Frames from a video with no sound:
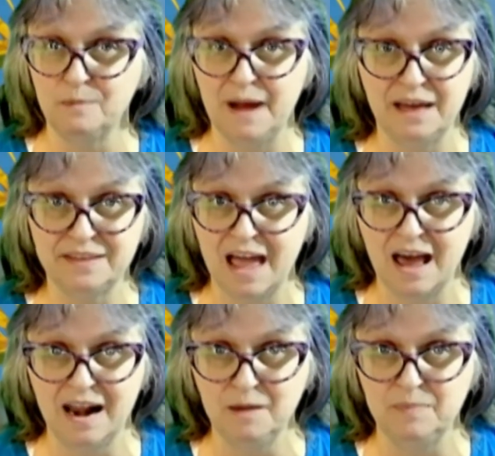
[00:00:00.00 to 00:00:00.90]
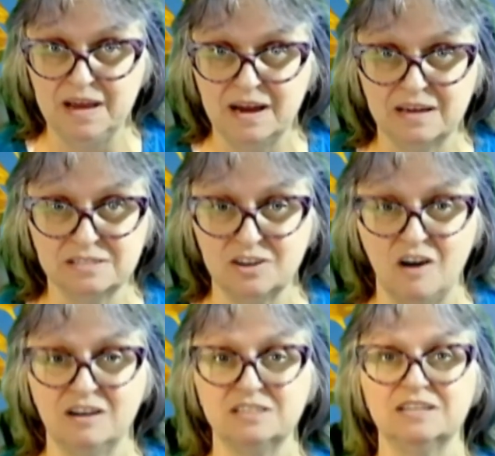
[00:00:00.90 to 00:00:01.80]
bath canning because
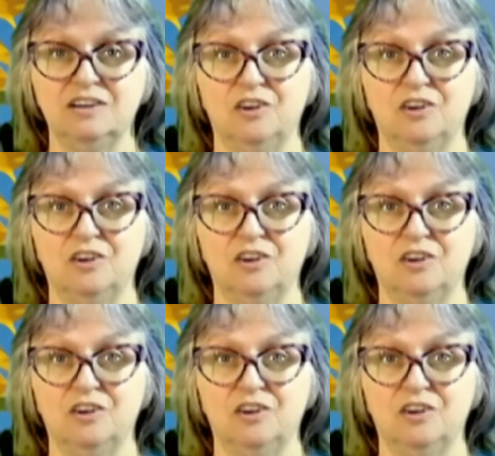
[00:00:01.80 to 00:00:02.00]
honestly,